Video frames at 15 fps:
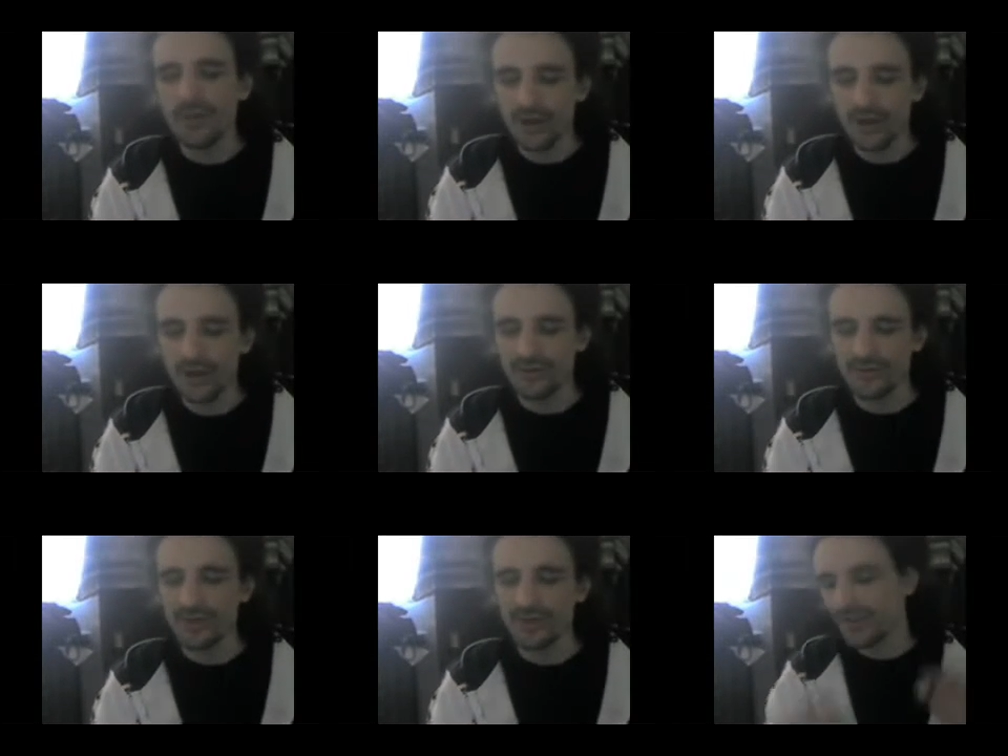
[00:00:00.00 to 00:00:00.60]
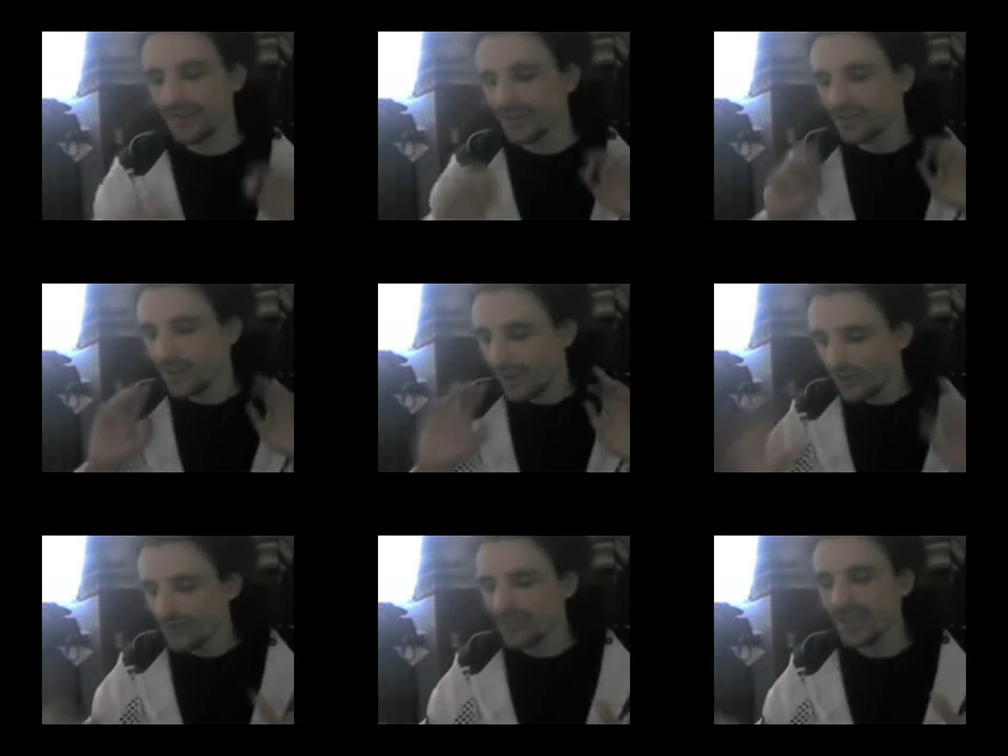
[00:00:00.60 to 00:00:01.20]
context. In fact,
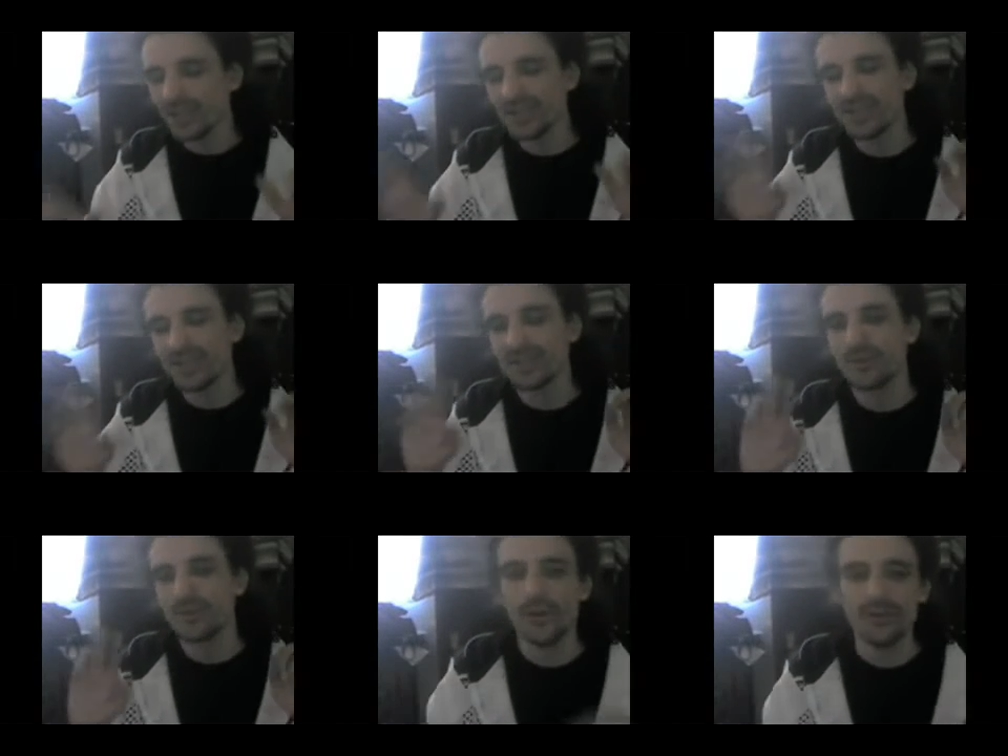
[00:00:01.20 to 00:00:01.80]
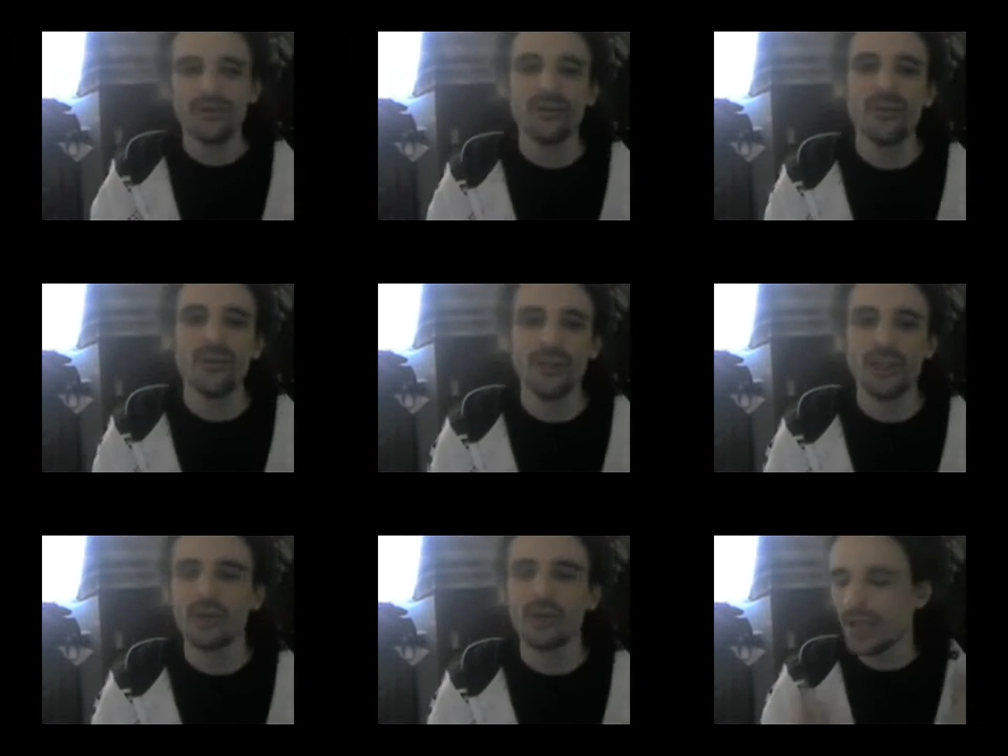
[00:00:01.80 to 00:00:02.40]
context is a wonderful
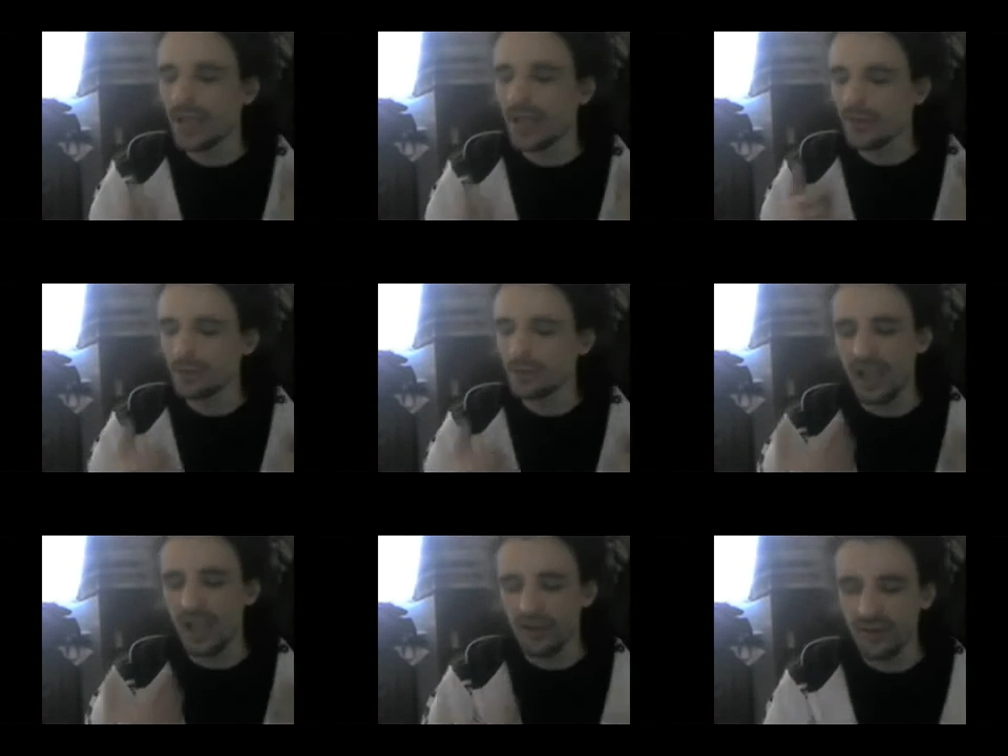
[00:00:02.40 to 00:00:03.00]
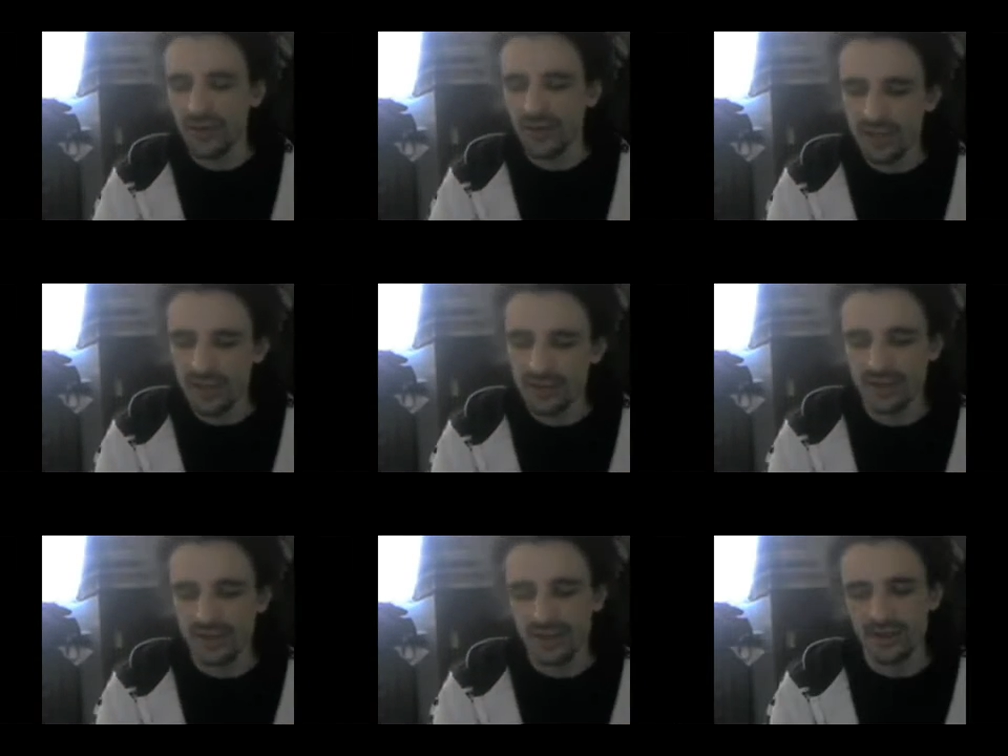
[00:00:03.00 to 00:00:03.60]
thing. We have to put everything
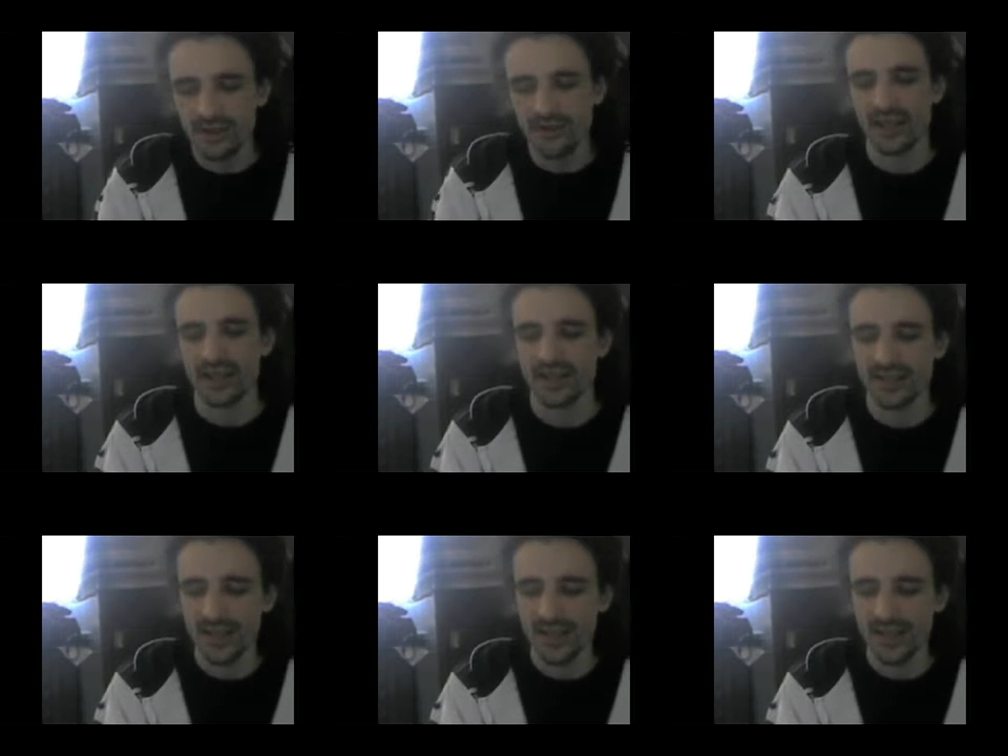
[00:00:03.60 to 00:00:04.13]
into context.